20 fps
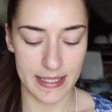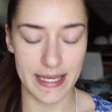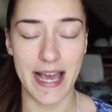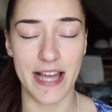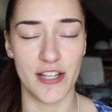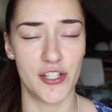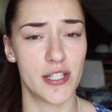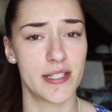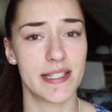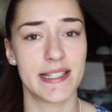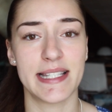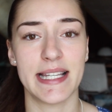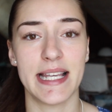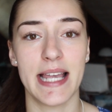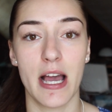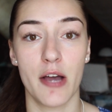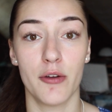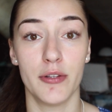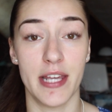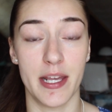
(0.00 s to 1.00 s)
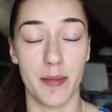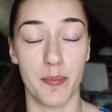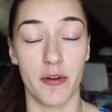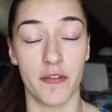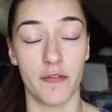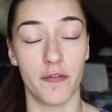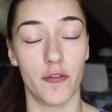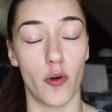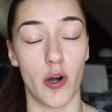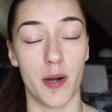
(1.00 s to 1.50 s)
yeah, just see how they
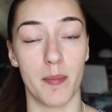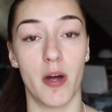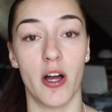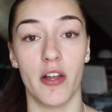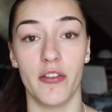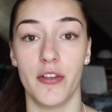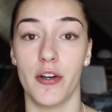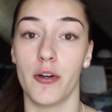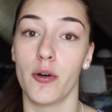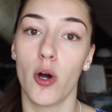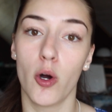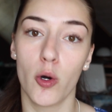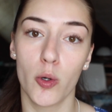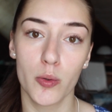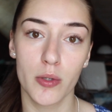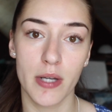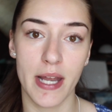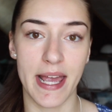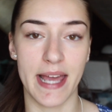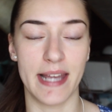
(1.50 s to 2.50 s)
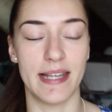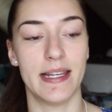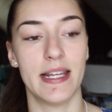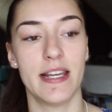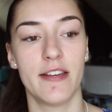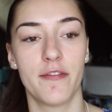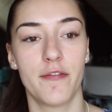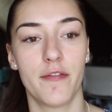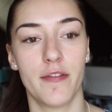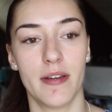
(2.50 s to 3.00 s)
perform on their own, and
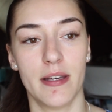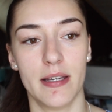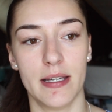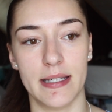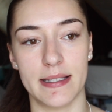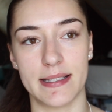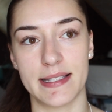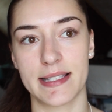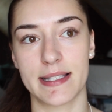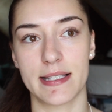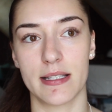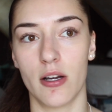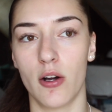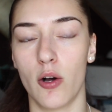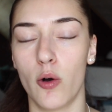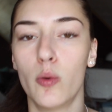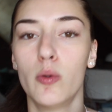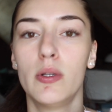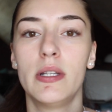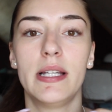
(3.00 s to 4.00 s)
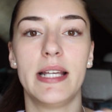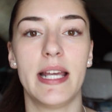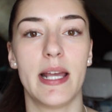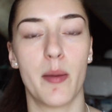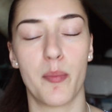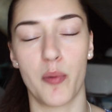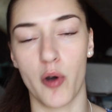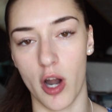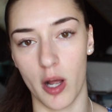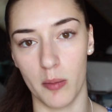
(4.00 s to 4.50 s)
if it's only
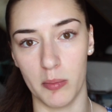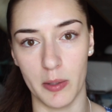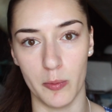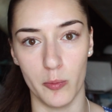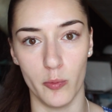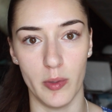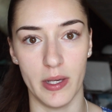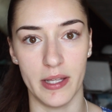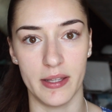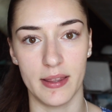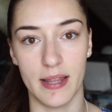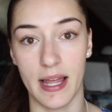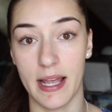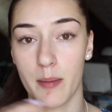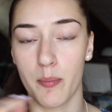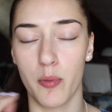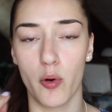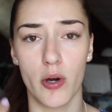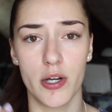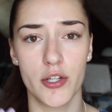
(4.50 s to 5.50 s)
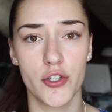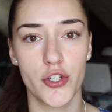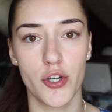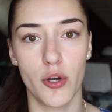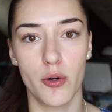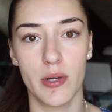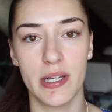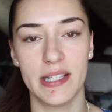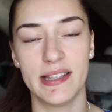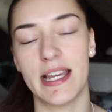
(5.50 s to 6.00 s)
a problem with like pores
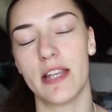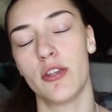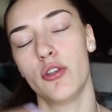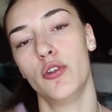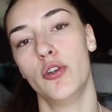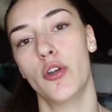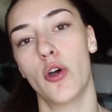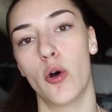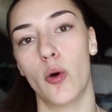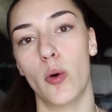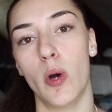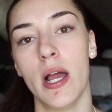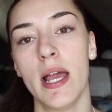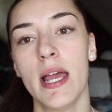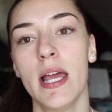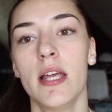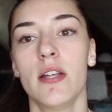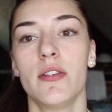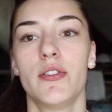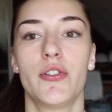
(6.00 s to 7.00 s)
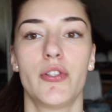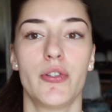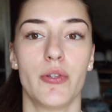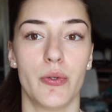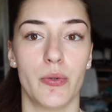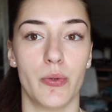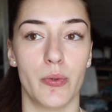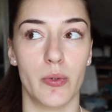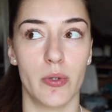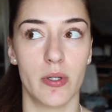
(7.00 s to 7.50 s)
showing, then you know
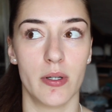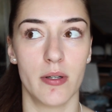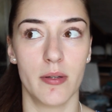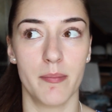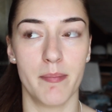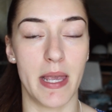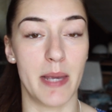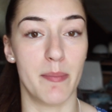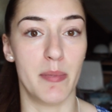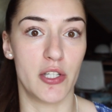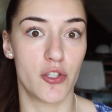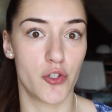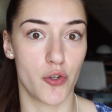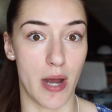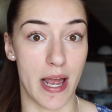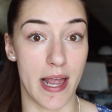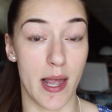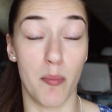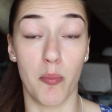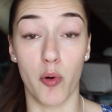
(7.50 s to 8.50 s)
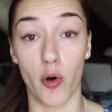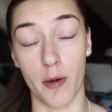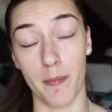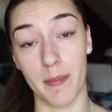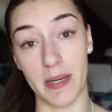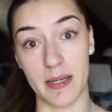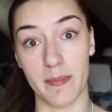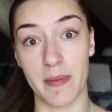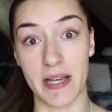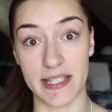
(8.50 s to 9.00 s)
to maybe try a
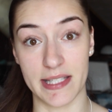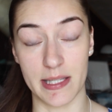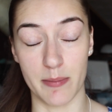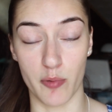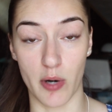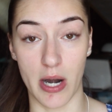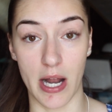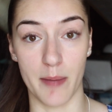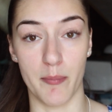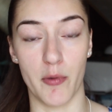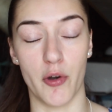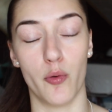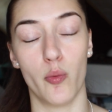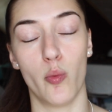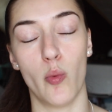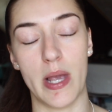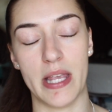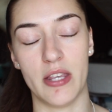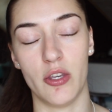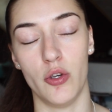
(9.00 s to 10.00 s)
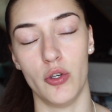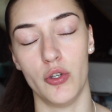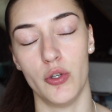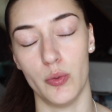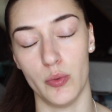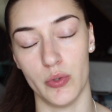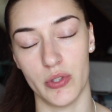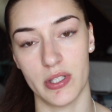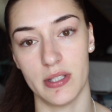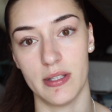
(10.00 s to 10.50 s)
pore minimizing primer when you
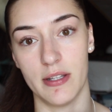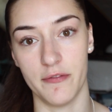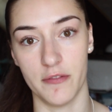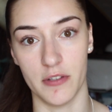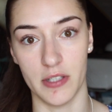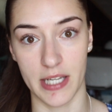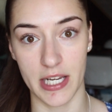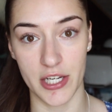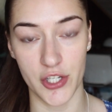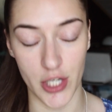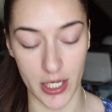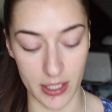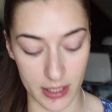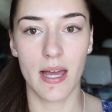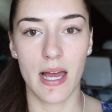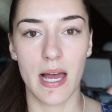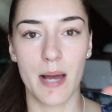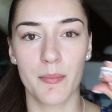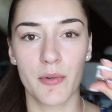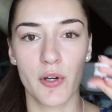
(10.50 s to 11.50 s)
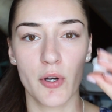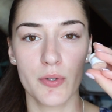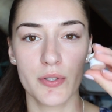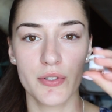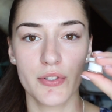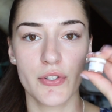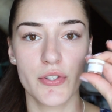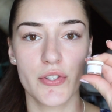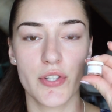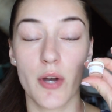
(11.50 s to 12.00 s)
use the foundation. I'm
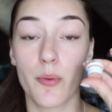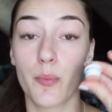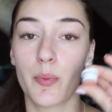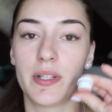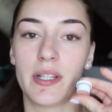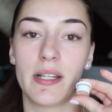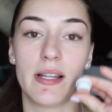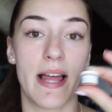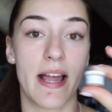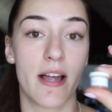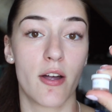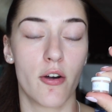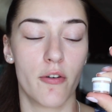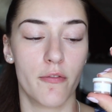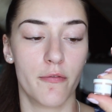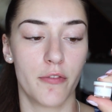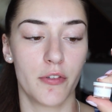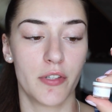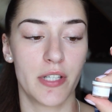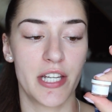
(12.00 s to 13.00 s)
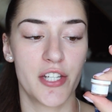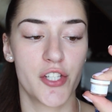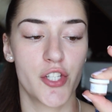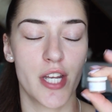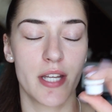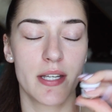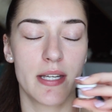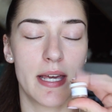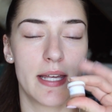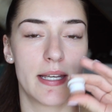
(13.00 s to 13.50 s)
going to start with the Lancôme
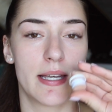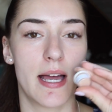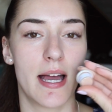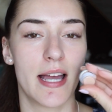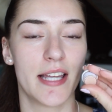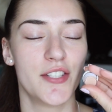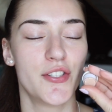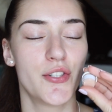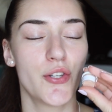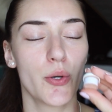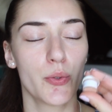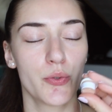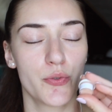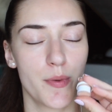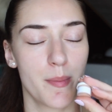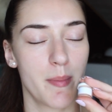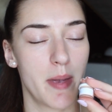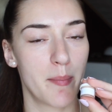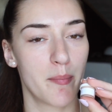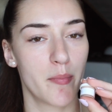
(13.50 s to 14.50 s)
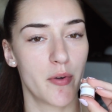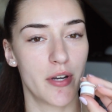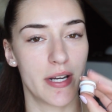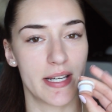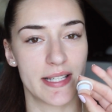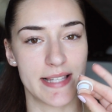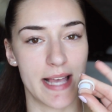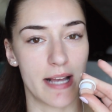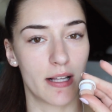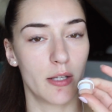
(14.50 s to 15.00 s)
foundation, and I don't remember
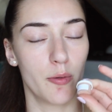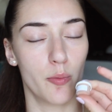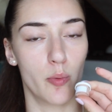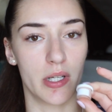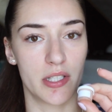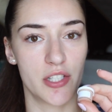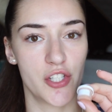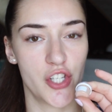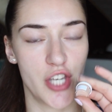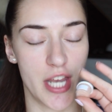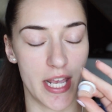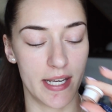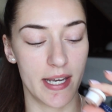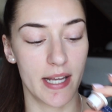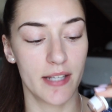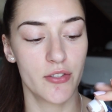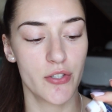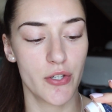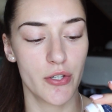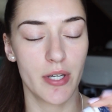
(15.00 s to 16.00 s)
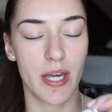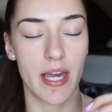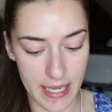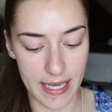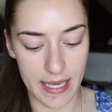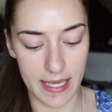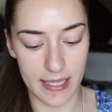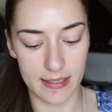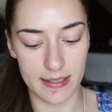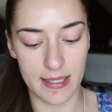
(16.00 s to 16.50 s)
exactly what shade I took,
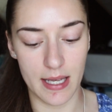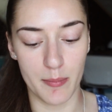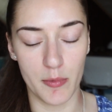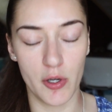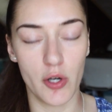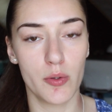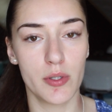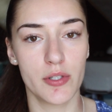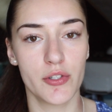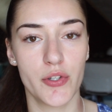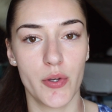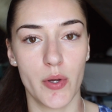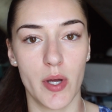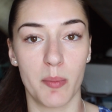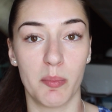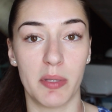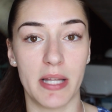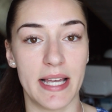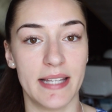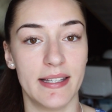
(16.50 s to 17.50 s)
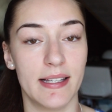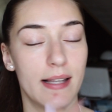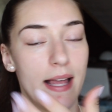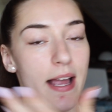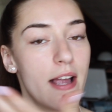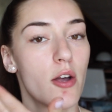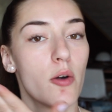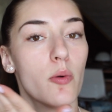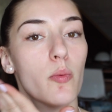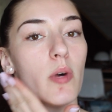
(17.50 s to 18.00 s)
and I'm going to apply the
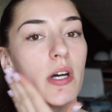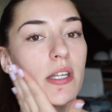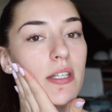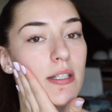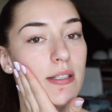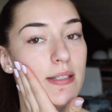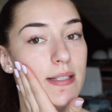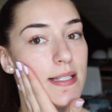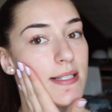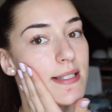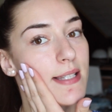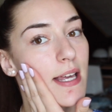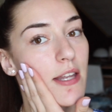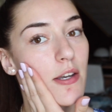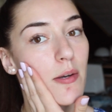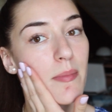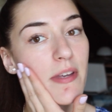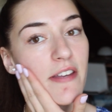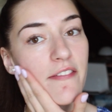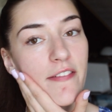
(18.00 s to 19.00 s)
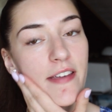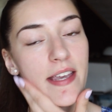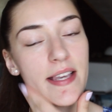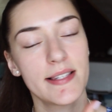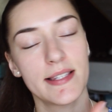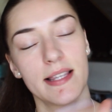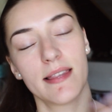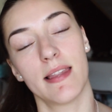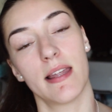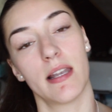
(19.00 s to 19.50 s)
Lancôme one on this side of my
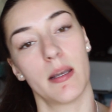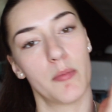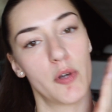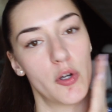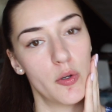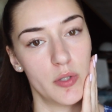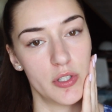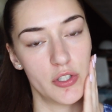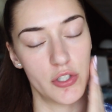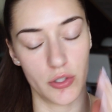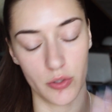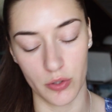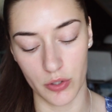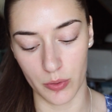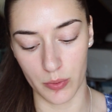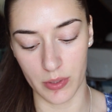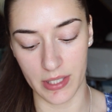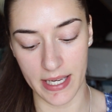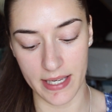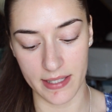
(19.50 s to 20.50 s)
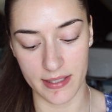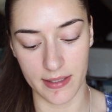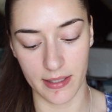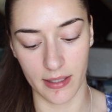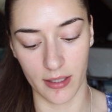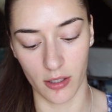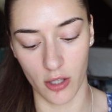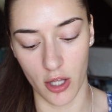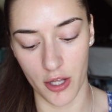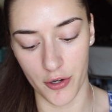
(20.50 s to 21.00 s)
face, and then I'm going to do the
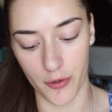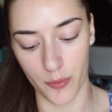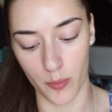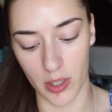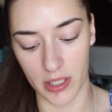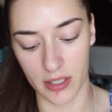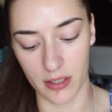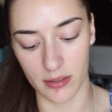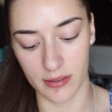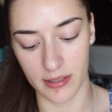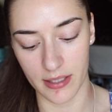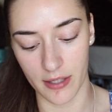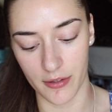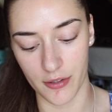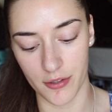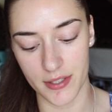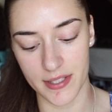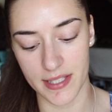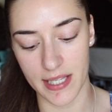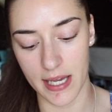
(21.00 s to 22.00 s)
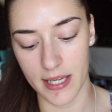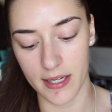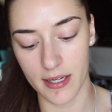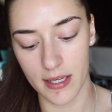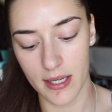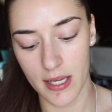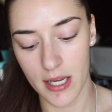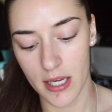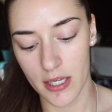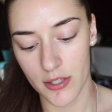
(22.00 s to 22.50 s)
Estée Lauder one on the other side.
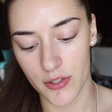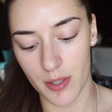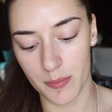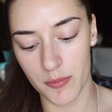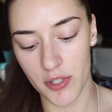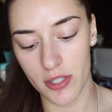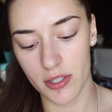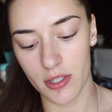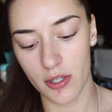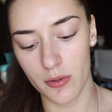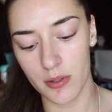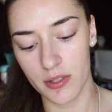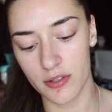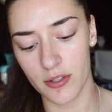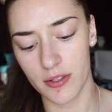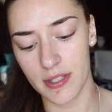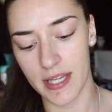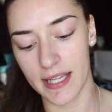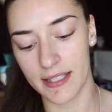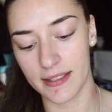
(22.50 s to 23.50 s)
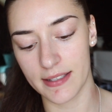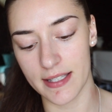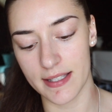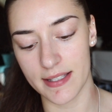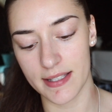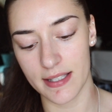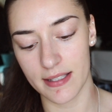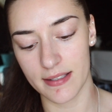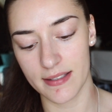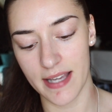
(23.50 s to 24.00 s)
So I'm just going to take
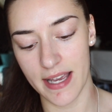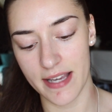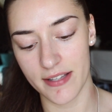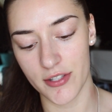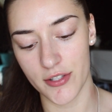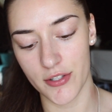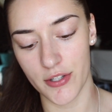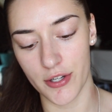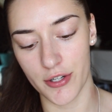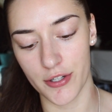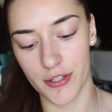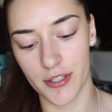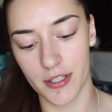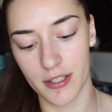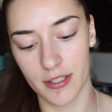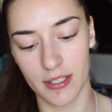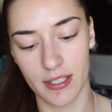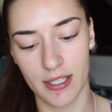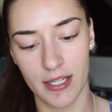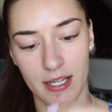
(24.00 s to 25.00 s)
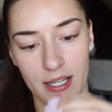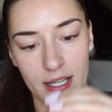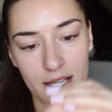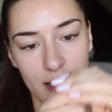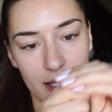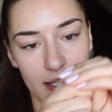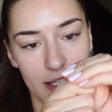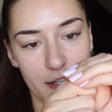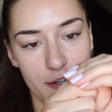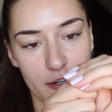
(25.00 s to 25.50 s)
this tester
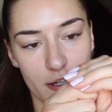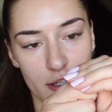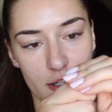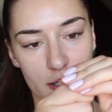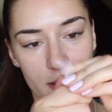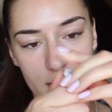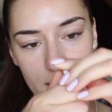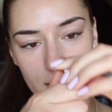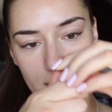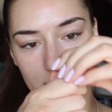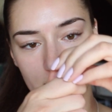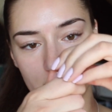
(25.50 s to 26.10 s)
little